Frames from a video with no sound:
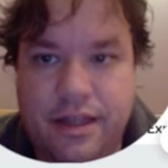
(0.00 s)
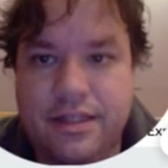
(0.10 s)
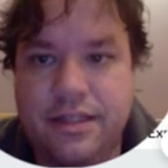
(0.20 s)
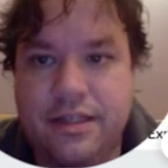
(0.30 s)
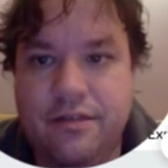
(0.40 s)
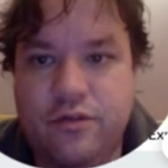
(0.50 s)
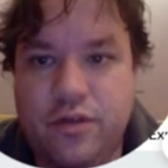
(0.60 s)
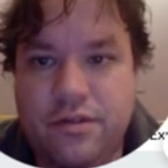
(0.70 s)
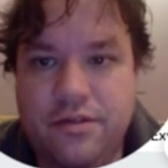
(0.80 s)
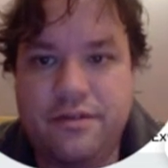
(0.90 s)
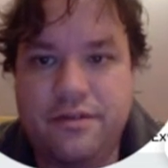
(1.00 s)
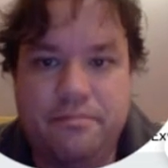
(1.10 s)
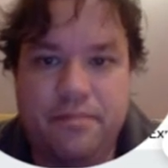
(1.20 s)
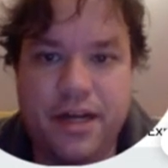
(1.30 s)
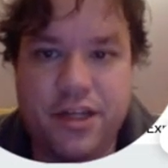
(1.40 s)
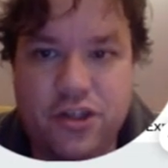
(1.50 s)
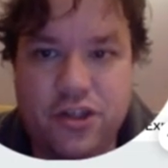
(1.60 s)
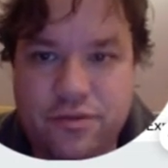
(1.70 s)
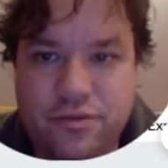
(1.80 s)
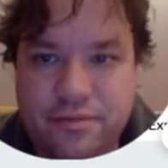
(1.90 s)
Let's see if he will punish
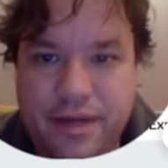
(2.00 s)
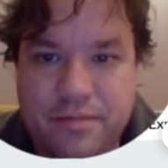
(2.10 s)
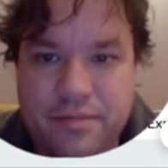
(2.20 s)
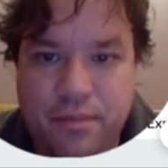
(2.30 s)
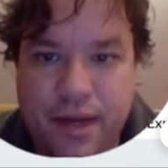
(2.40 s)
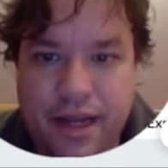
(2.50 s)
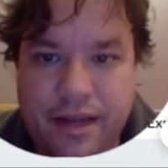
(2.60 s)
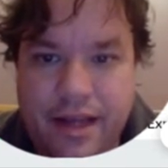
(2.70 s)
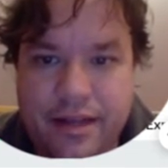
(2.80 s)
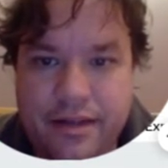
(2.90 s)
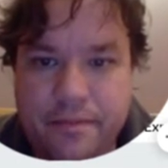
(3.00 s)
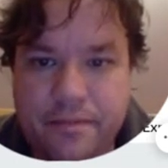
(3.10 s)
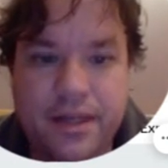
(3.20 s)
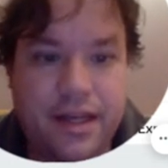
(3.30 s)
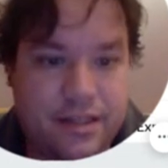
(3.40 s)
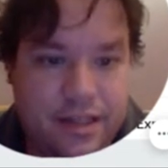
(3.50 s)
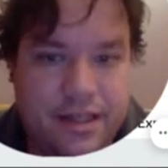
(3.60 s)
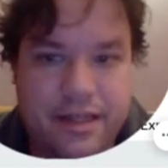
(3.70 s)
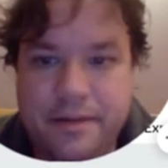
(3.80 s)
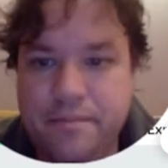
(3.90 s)
you by misplaying that. Yes, he
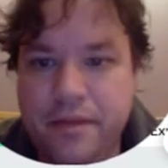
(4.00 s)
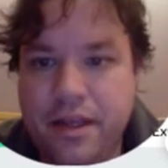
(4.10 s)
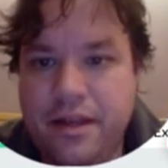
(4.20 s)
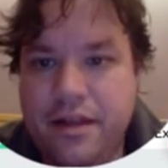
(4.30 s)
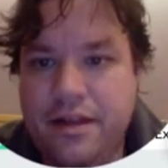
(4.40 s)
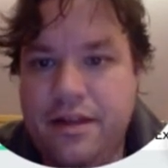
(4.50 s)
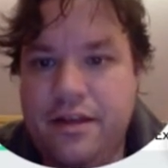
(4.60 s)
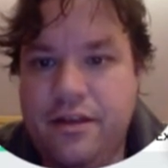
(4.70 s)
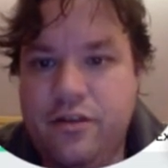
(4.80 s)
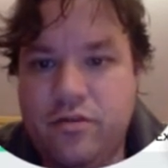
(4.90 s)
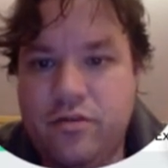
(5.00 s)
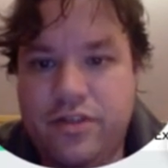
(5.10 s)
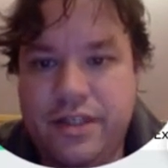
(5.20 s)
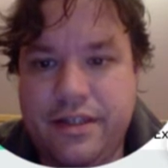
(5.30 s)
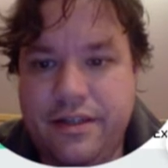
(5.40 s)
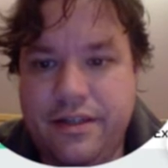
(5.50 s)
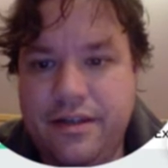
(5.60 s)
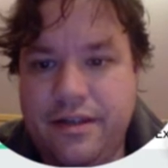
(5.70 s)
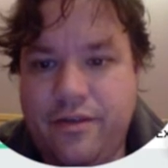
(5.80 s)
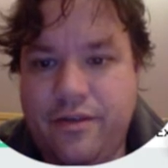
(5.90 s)
did. You will see
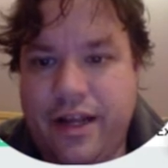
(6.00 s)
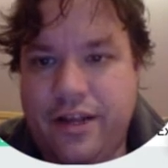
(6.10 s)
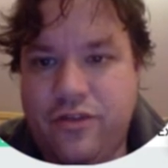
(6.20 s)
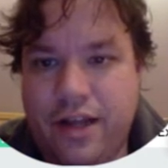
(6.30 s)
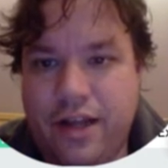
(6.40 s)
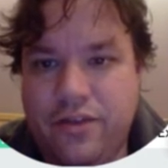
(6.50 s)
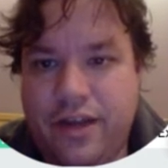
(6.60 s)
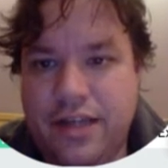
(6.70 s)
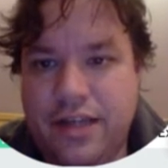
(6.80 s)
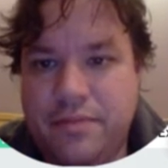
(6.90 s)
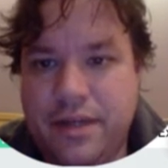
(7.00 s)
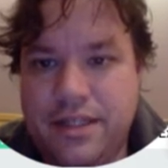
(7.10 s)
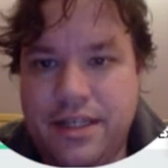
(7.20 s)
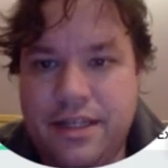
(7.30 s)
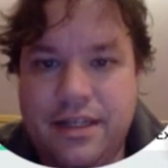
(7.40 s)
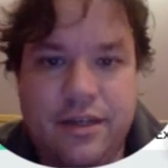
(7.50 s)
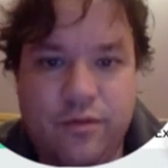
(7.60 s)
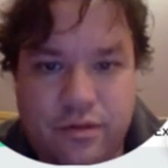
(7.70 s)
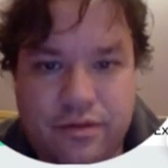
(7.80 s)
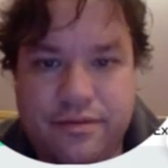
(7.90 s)
when I try to catch spades that he will